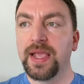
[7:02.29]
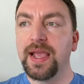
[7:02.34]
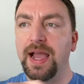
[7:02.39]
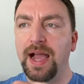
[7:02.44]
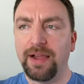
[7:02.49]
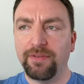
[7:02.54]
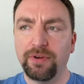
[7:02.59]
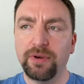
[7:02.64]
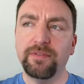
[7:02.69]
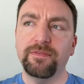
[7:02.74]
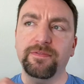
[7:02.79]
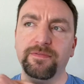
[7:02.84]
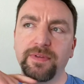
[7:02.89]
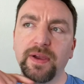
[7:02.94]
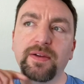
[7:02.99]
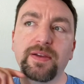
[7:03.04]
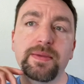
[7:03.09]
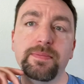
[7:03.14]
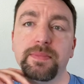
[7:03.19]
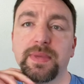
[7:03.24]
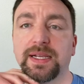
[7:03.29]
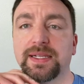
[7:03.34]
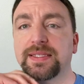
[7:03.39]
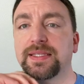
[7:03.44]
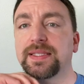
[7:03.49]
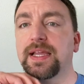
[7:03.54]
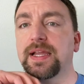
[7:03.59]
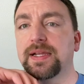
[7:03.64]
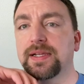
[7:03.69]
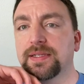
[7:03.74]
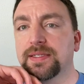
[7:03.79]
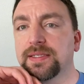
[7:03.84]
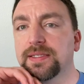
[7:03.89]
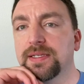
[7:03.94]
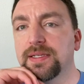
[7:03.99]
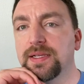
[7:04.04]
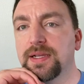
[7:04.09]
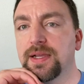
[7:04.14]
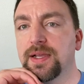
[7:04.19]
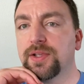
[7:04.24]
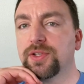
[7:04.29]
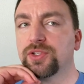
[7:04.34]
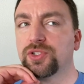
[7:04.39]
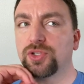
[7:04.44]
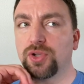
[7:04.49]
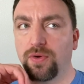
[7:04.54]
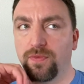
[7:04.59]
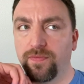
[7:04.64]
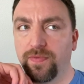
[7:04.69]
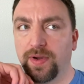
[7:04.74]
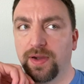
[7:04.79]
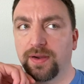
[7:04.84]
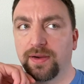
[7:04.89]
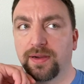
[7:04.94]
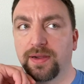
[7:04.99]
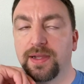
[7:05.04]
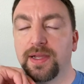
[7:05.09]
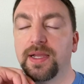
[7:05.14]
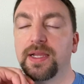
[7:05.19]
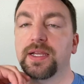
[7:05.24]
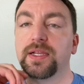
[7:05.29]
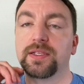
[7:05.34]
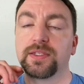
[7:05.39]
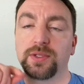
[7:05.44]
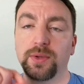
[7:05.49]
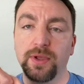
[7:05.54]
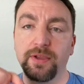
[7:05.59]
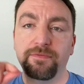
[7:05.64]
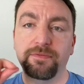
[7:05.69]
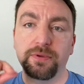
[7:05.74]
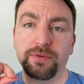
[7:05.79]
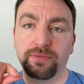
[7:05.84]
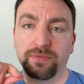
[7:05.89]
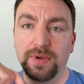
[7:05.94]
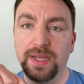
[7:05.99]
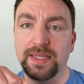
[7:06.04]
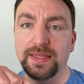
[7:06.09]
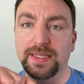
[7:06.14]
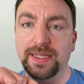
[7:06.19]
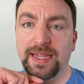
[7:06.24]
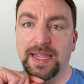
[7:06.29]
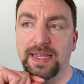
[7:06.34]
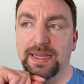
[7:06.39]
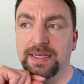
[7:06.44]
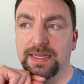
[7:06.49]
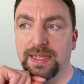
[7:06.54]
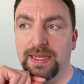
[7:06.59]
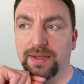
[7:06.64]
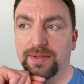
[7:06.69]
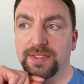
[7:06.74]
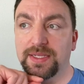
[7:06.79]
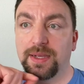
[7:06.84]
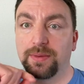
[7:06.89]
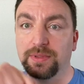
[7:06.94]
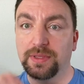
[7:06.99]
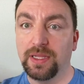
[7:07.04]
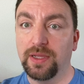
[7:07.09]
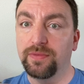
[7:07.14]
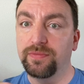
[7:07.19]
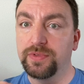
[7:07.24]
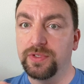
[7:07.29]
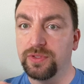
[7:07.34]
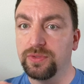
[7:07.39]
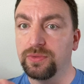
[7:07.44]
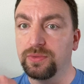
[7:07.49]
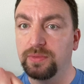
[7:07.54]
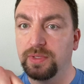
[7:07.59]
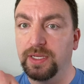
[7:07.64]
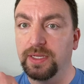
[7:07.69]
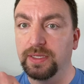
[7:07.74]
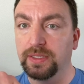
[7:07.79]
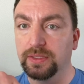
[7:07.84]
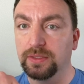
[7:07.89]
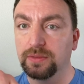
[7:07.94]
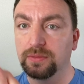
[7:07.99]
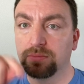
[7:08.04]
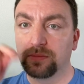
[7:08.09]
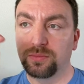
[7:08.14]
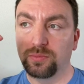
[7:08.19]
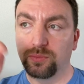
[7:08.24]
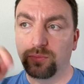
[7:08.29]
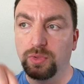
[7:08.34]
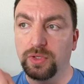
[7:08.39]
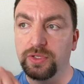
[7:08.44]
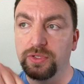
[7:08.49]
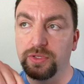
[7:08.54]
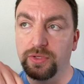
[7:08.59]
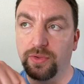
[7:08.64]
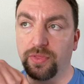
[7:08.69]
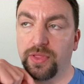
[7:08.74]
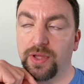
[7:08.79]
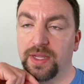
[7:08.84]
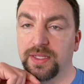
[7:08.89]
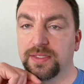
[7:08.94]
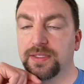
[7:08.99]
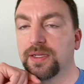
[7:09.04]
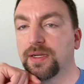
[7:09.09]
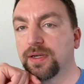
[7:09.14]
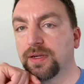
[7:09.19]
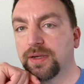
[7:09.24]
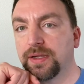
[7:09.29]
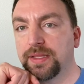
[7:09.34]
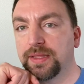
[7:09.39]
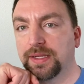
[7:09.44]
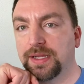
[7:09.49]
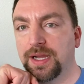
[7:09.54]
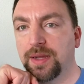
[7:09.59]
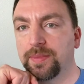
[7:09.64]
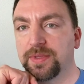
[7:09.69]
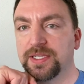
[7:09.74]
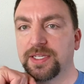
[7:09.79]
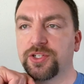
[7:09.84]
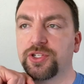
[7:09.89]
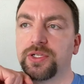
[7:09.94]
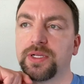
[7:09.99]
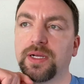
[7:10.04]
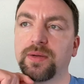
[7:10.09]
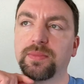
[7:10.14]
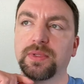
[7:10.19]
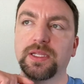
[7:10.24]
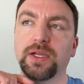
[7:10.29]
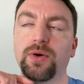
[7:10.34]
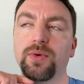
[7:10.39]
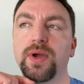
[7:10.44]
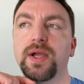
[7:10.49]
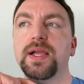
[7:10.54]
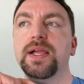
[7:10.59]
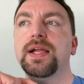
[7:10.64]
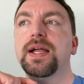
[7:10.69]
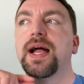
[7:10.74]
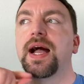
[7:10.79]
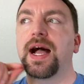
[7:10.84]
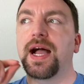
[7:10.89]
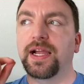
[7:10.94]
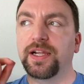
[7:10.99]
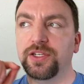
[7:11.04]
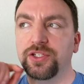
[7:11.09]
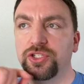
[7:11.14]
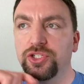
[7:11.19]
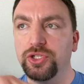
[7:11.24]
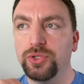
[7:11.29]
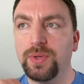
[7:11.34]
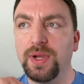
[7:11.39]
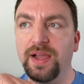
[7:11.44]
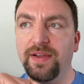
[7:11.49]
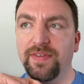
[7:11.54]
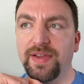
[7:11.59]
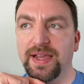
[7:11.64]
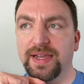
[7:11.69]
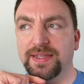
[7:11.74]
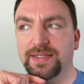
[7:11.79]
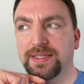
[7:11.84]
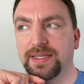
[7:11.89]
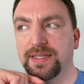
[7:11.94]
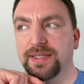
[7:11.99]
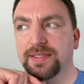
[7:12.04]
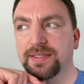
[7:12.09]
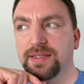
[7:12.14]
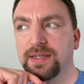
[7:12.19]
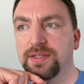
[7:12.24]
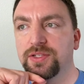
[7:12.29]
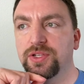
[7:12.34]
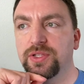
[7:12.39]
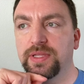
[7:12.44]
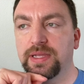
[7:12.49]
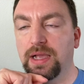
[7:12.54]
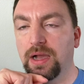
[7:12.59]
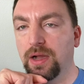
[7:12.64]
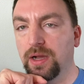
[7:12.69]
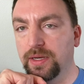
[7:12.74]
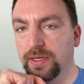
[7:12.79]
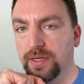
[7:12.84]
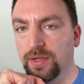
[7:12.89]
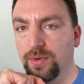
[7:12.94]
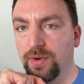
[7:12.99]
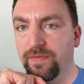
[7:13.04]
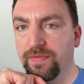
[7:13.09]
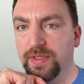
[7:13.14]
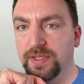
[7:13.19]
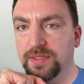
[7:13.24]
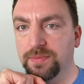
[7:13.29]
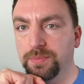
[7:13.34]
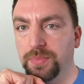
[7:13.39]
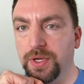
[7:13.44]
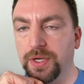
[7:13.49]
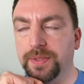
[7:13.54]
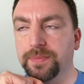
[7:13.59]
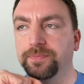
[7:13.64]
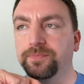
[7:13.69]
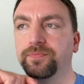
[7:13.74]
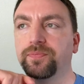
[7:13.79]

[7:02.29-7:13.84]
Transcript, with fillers: I've heard very mixed things so far. So if you've read The Candy House, I would love to hear what your thoughts are in the comment section down below. I do have access to the audio of this book.